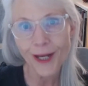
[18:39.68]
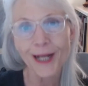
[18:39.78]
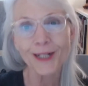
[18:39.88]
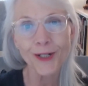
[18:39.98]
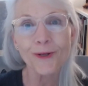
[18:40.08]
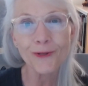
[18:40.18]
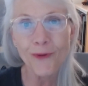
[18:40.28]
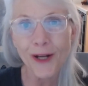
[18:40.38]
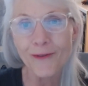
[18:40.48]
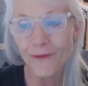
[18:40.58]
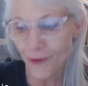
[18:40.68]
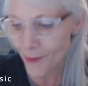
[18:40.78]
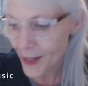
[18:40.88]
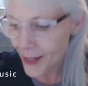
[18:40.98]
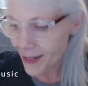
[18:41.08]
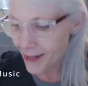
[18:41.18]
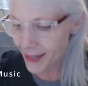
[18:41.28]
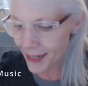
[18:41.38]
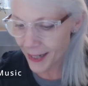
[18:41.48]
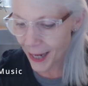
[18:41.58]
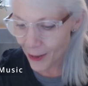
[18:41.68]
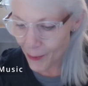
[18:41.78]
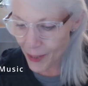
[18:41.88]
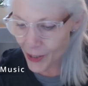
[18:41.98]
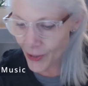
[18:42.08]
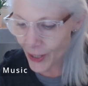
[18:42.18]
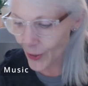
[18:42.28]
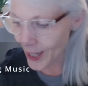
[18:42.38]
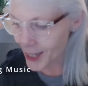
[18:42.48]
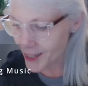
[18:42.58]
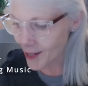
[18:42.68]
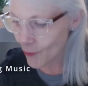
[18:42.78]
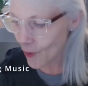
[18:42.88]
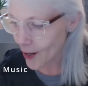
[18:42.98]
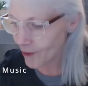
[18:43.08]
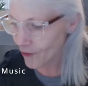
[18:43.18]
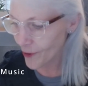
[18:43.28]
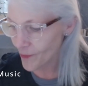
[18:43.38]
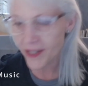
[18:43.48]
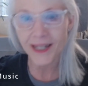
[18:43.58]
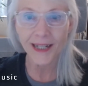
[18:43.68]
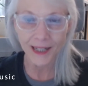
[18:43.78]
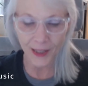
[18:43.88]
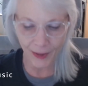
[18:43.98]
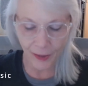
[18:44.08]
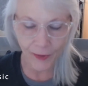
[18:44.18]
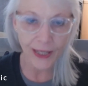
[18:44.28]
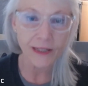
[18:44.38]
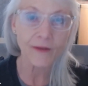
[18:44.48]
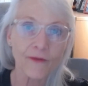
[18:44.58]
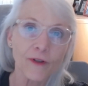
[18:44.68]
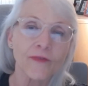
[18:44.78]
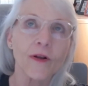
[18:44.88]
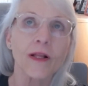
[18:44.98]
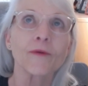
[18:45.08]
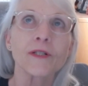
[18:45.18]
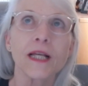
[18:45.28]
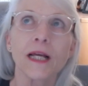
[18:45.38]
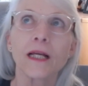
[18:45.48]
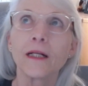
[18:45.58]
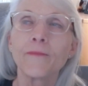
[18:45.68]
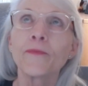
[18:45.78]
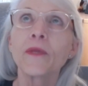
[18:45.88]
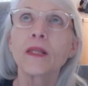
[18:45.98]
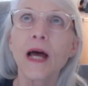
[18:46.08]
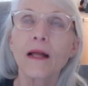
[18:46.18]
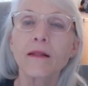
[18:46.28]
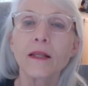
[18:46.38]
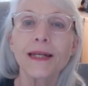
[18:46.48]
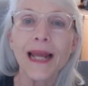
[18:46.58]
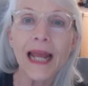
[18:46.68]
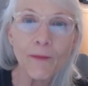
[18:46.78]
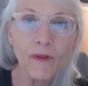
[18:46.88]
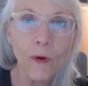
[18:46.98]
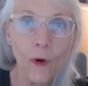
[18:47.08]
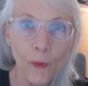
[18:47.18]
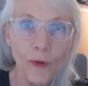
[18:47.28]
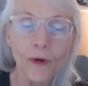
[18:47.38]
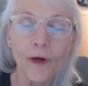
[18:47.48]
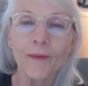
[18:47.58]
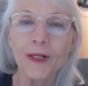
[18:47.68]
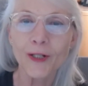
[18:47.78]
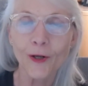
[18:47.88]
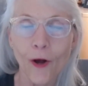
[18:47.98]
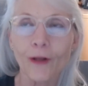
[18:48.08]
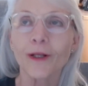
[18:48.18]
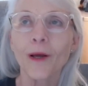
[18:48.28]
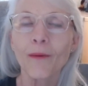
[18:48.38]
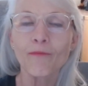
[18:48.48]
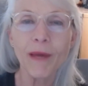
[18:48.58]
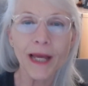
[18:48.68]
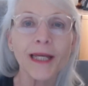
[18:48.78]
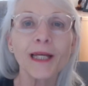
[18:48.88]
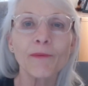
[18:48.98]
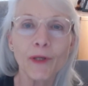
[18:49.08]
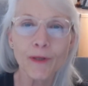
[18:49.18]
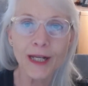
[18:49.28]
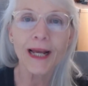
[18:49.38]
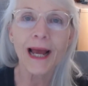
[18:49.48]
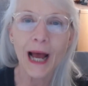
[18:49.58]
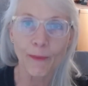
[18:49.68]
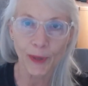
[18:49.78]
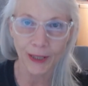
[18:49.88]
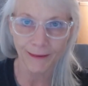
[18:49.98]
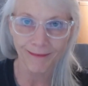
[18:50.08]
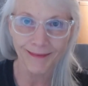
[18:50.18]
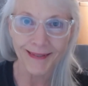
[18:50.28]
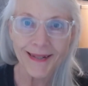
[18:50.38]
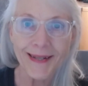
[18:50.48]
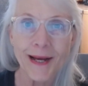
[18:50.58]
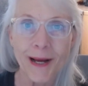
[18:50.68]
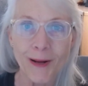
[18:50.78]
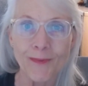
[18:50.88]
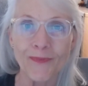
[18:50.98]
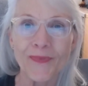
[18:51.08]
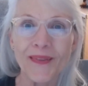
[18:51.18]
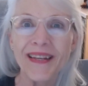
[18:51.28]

I chose one from the elementary grades and one from the secondary grades. And first of all, I will say that the name of the whole program is called Making Music Happen. Um,